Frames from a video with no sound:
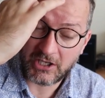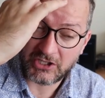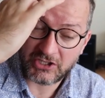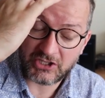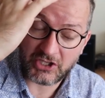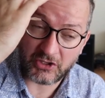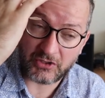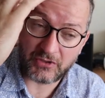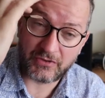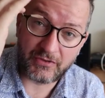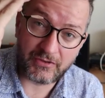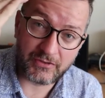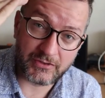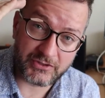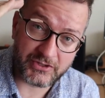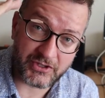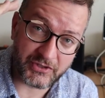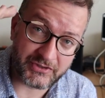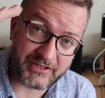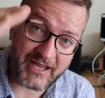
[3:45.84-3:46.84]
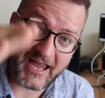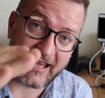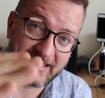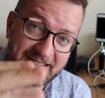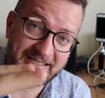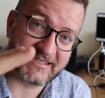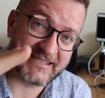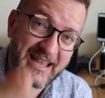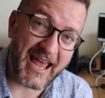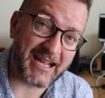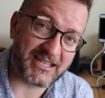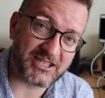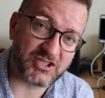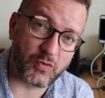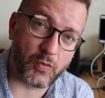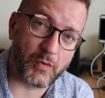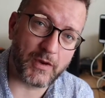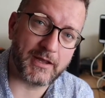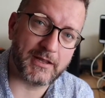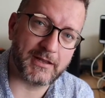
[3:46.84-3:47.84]
so so yes that's
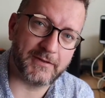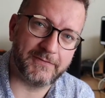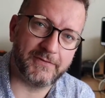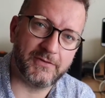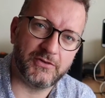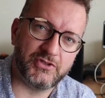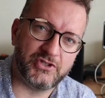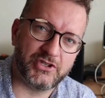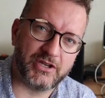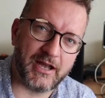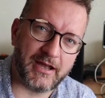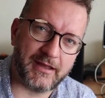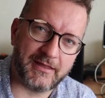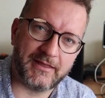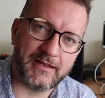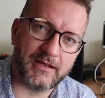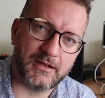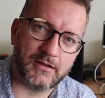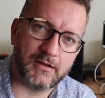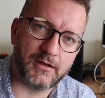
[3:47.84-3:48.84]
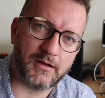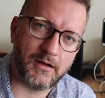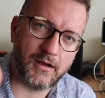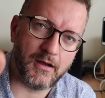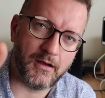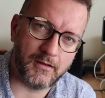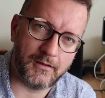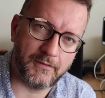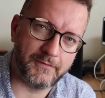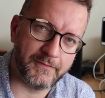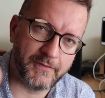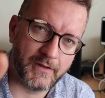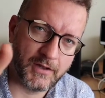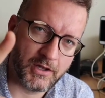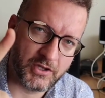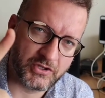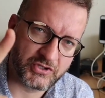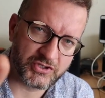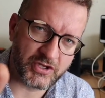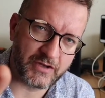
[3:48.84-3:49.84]
where the future i think of
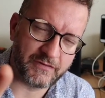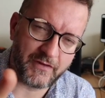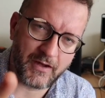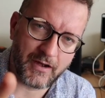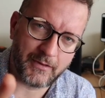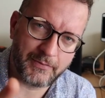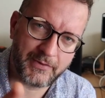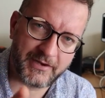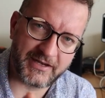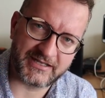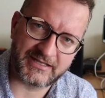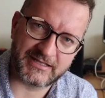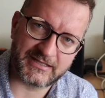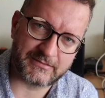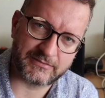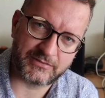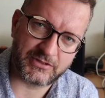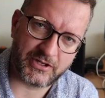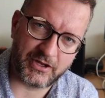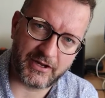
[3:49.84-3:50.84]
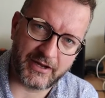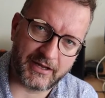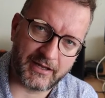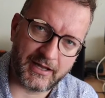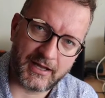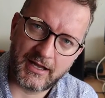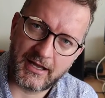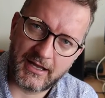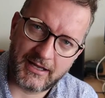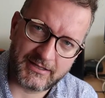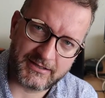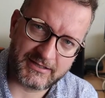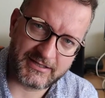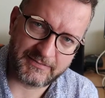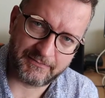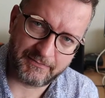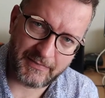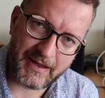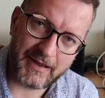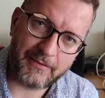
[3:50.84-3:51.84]
server operating systems going
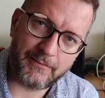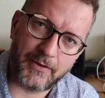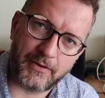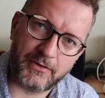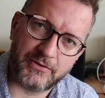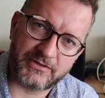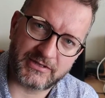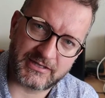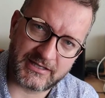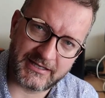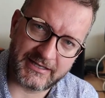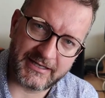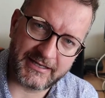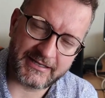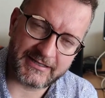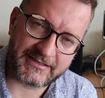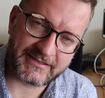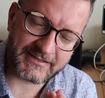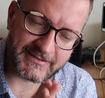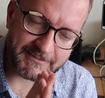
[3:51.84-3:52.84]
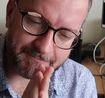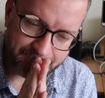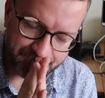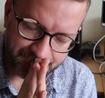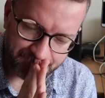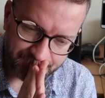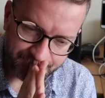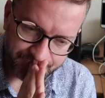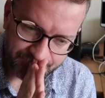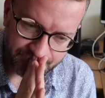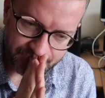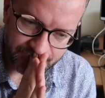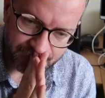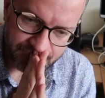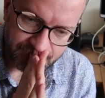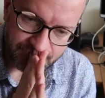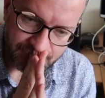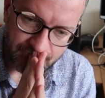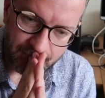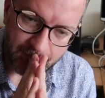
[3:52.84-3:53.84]
just bare bones linux
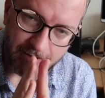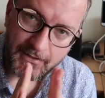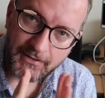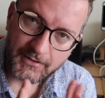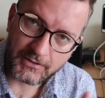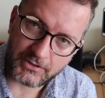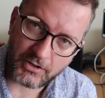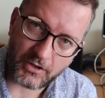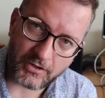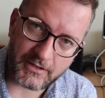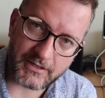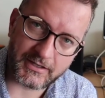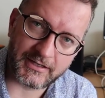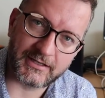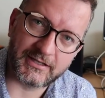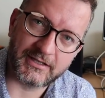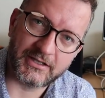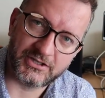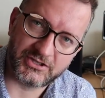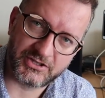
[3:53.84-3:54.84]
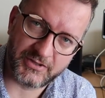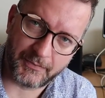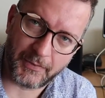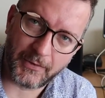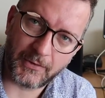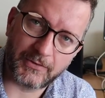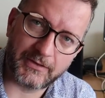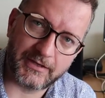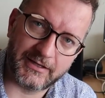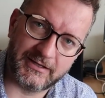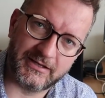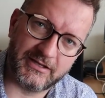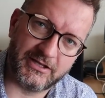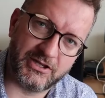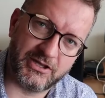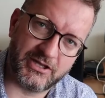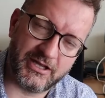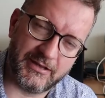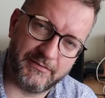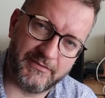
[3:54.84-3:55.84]
docker to pull
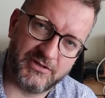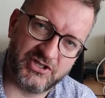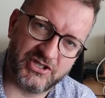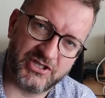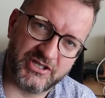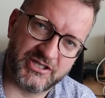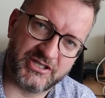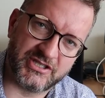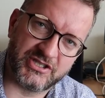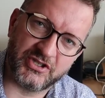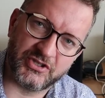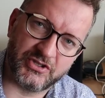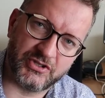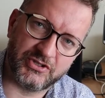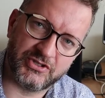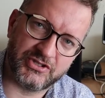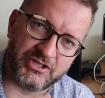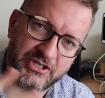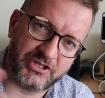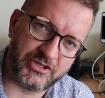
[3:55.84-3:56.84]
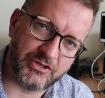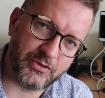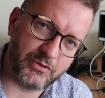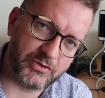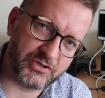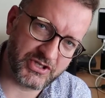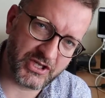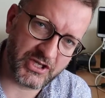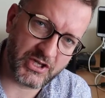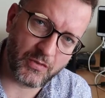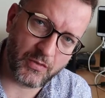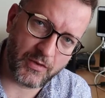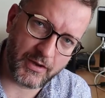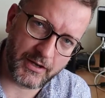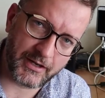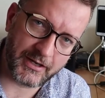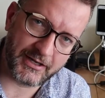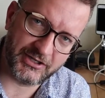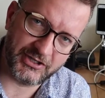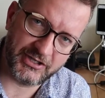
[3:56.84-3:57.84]
in the images so so you so you want
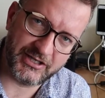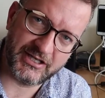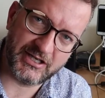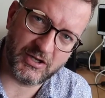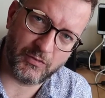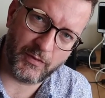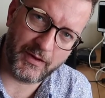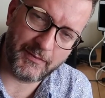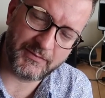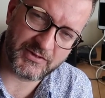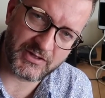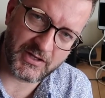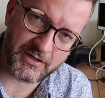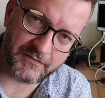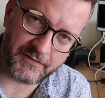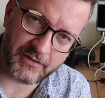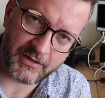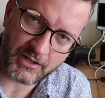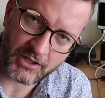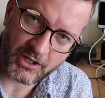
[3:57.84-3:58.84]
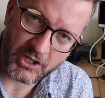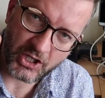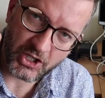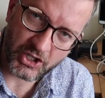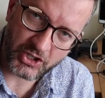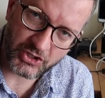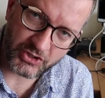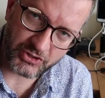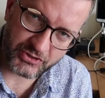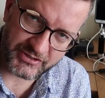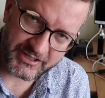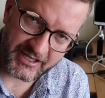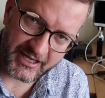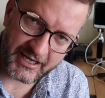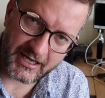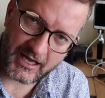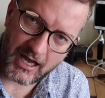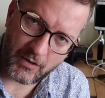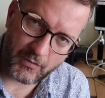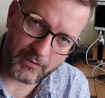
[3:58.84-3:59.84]
to you need a web server you
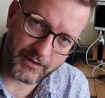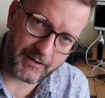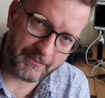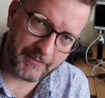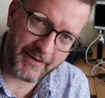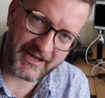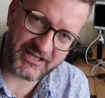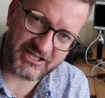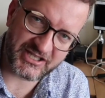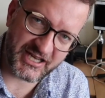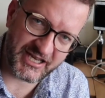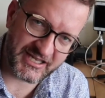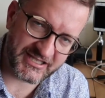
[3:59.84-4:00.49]
say i want apache